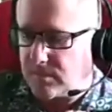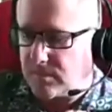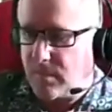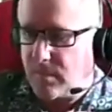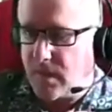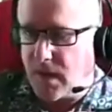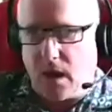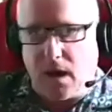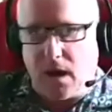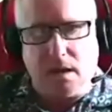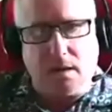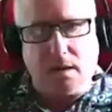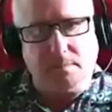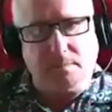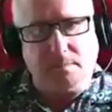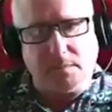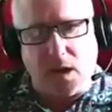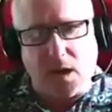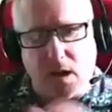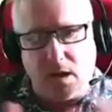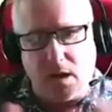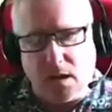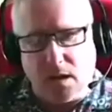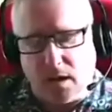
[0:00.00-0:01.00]
I
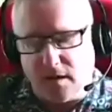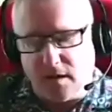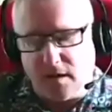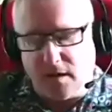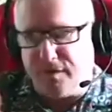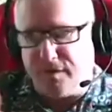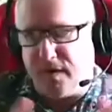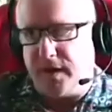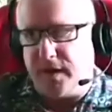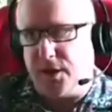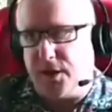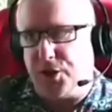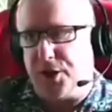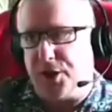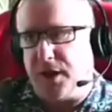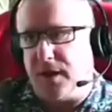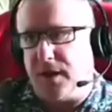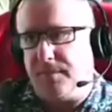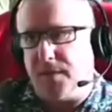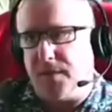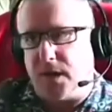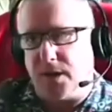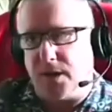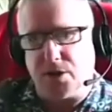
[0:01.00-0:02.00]
like furniture.
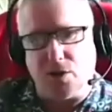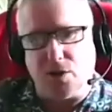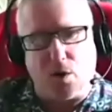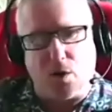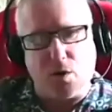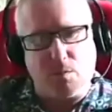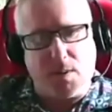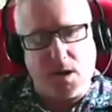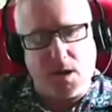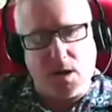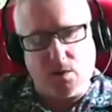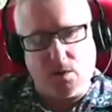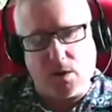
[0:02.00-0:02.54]
I stockpiled